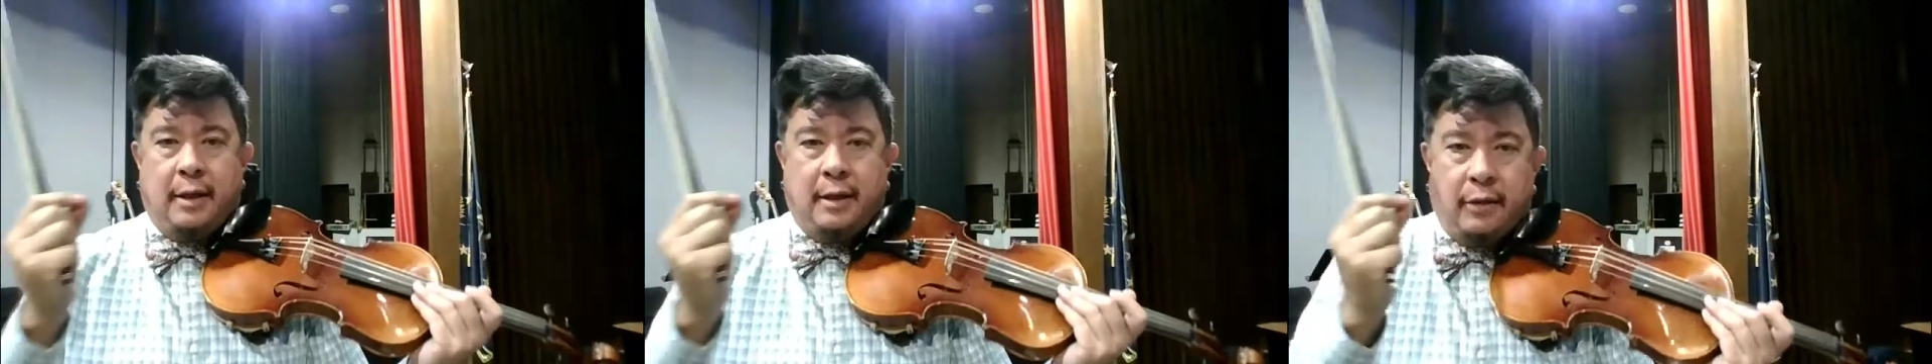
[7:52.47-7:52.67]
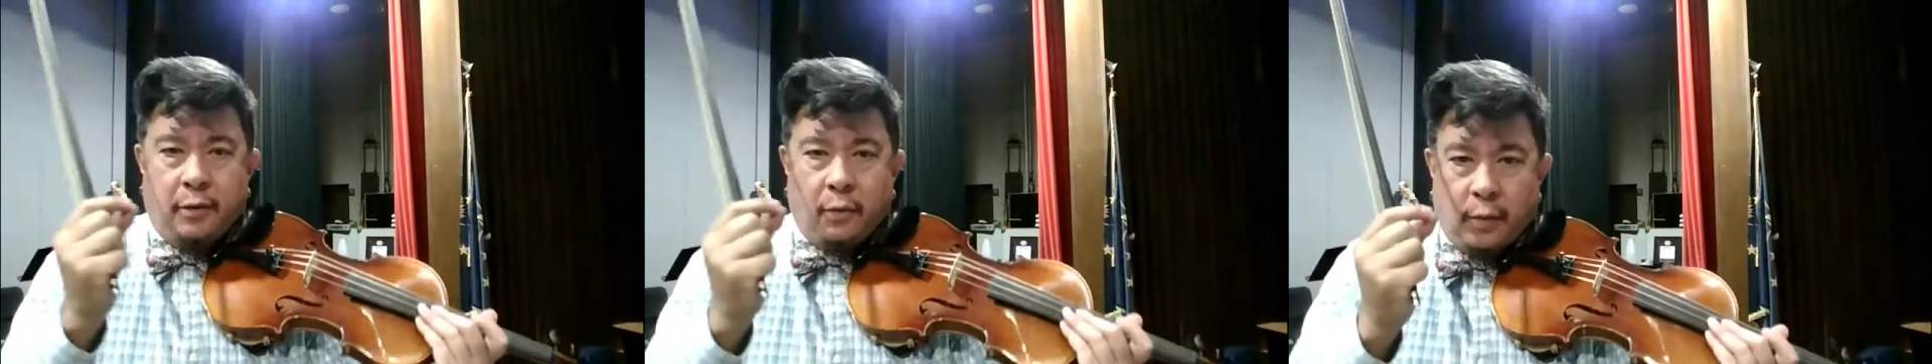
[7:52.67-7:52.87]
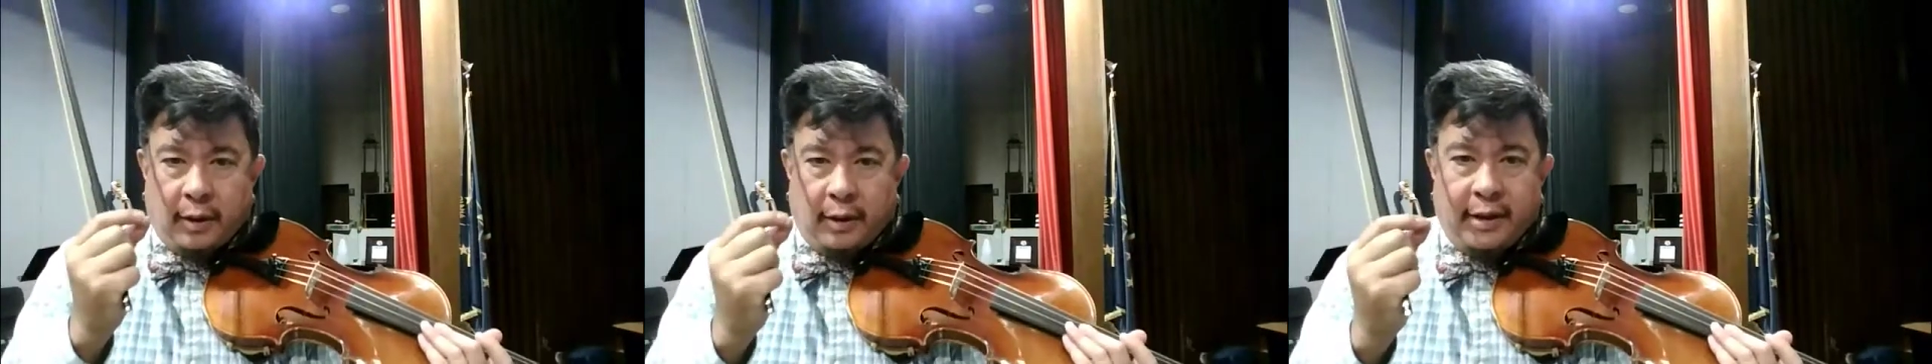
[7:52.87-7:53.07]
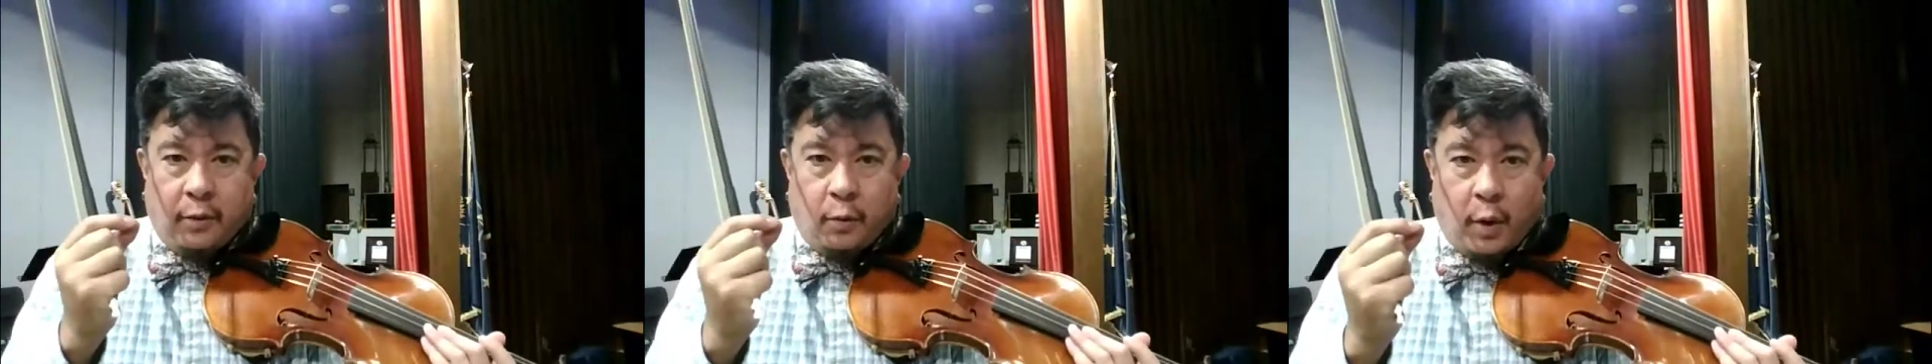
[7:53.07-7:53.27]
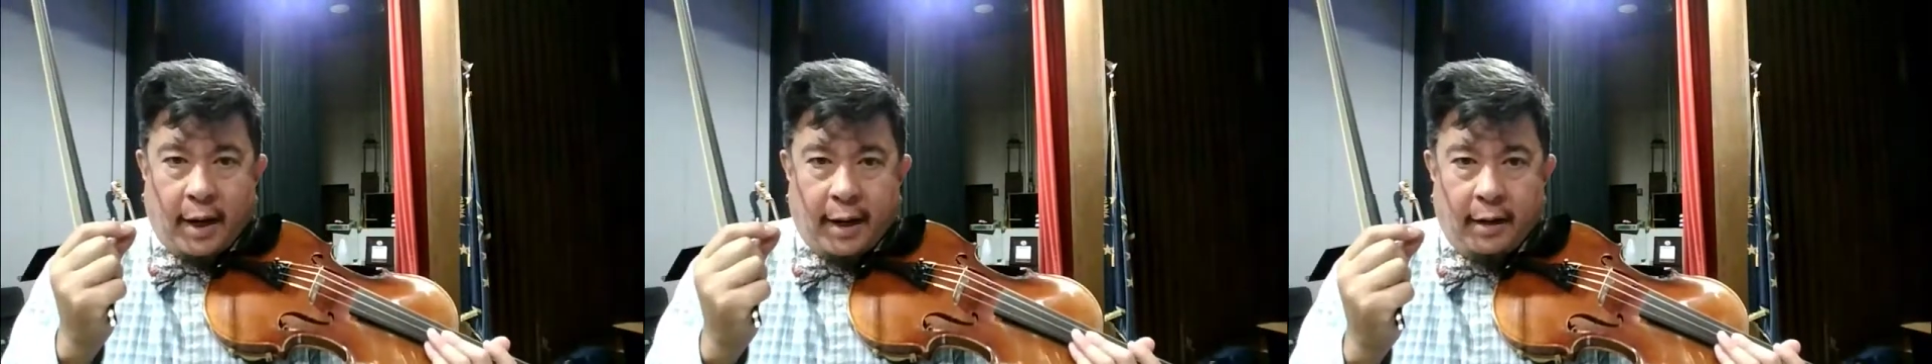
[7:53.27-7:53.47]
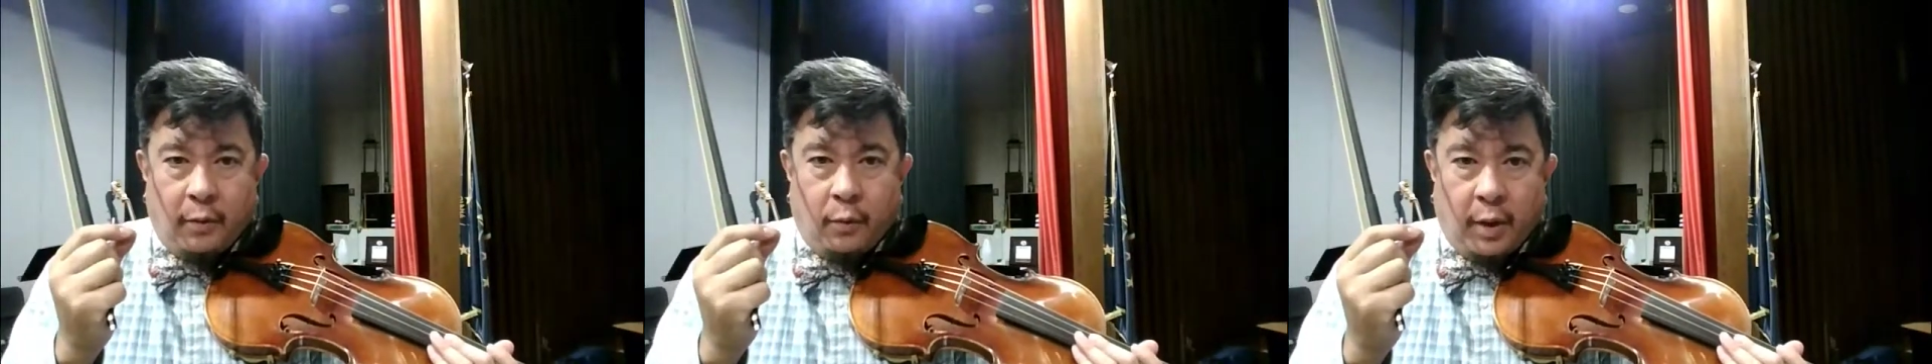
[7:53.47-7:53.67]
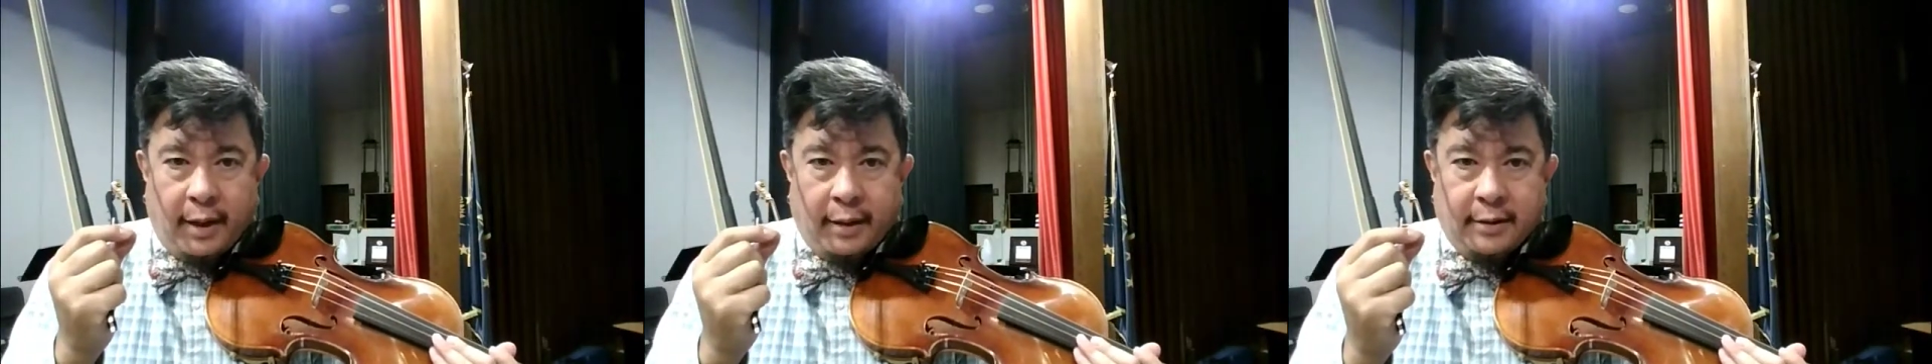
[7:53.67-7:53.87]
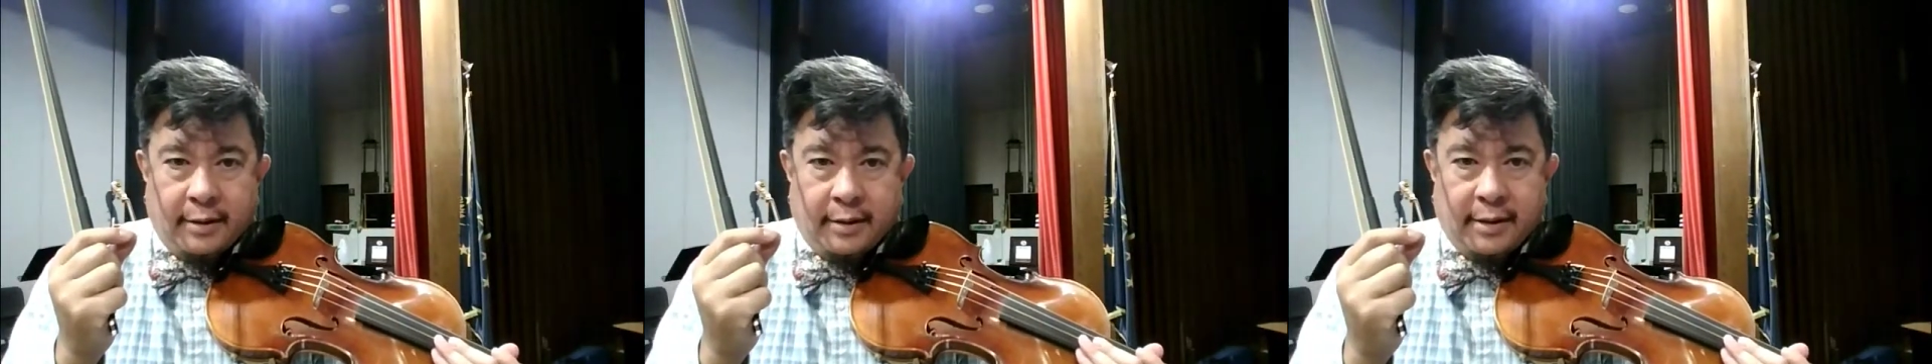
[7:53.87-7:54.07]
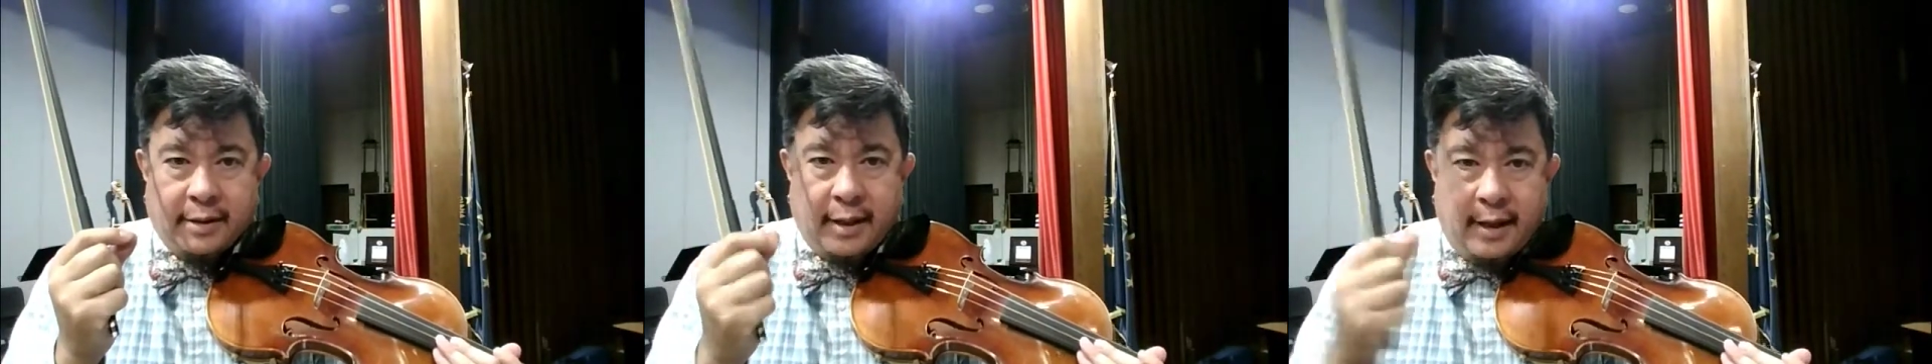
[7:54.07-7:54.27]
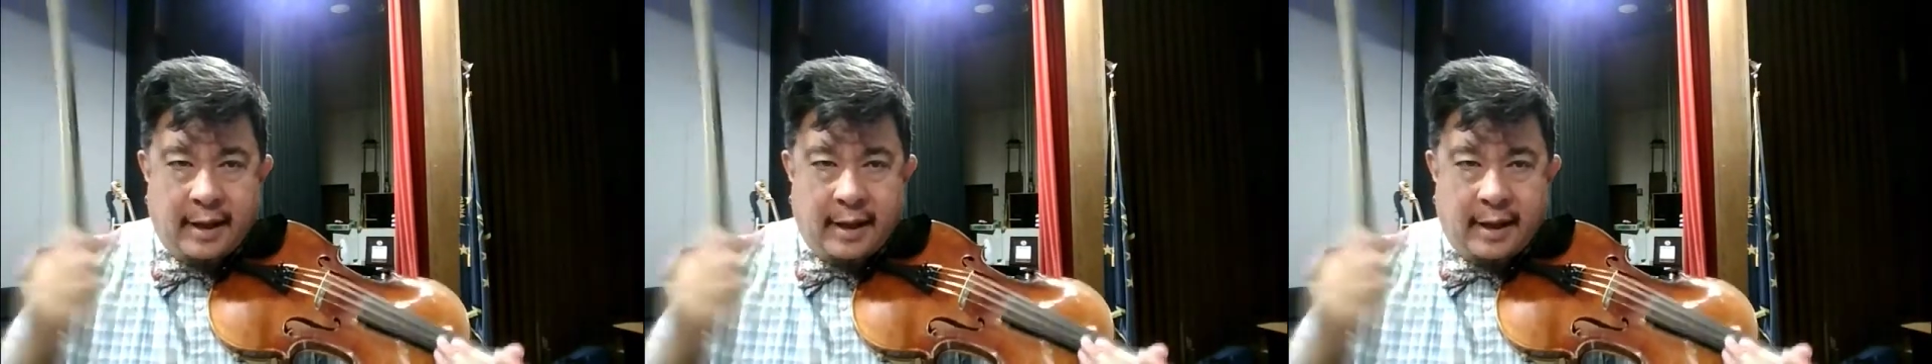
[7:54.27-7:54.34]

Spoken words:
the really quiet ones